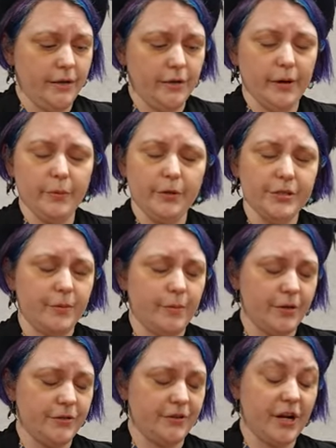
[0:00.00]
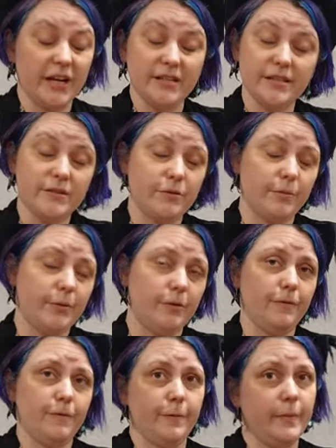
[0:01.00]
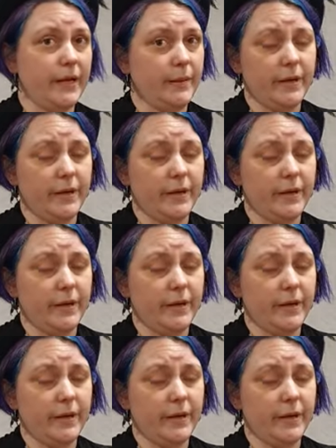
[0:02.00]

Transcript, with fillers: you know, I worked on Mars Reconnaissance Orbiter for many,